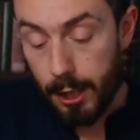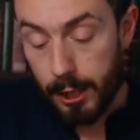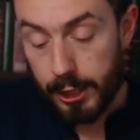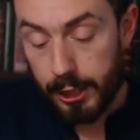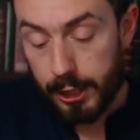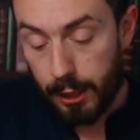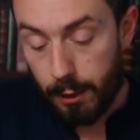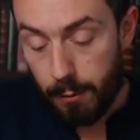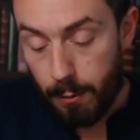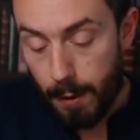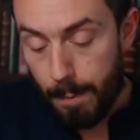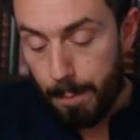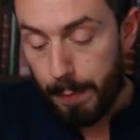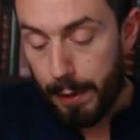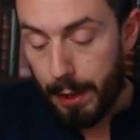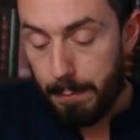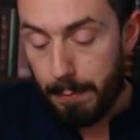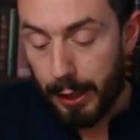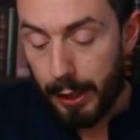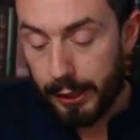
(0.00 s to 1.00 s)
Two,
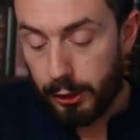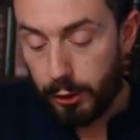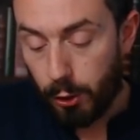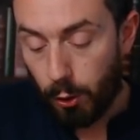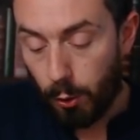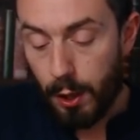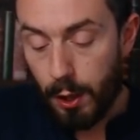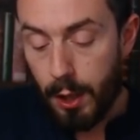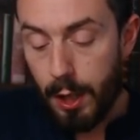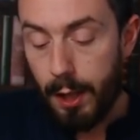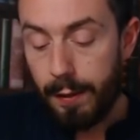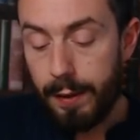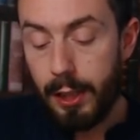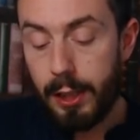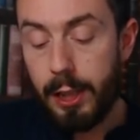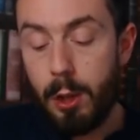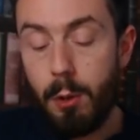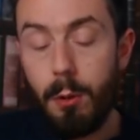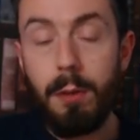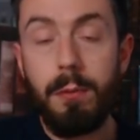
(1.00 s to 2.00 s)
make sure
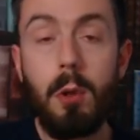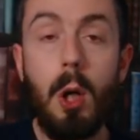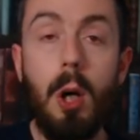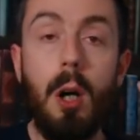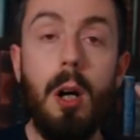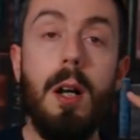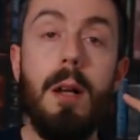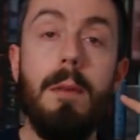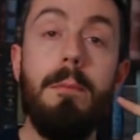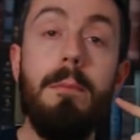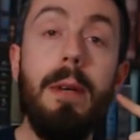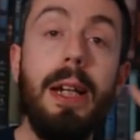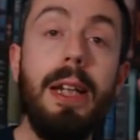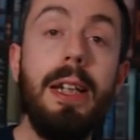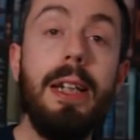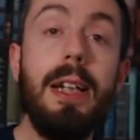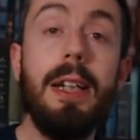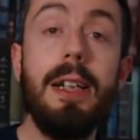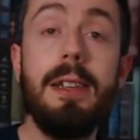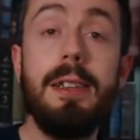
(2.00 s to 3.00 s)
that you have got
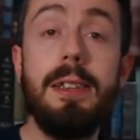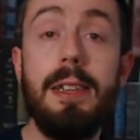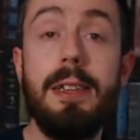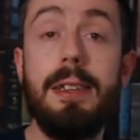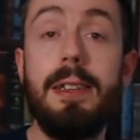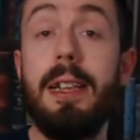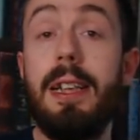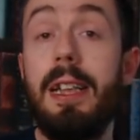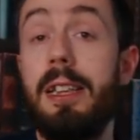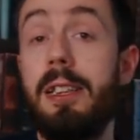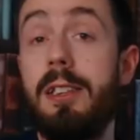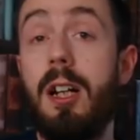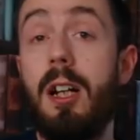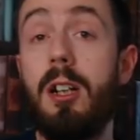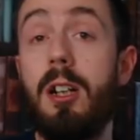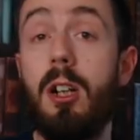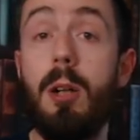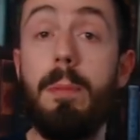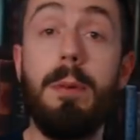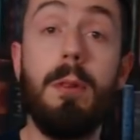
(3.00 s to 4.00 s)
media-assisted
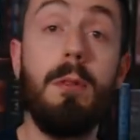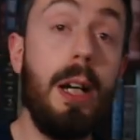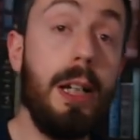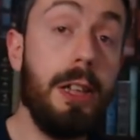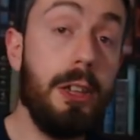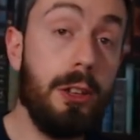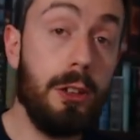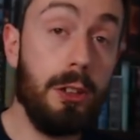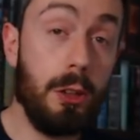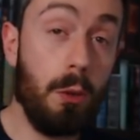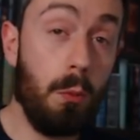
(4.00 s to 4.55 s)
internal operations.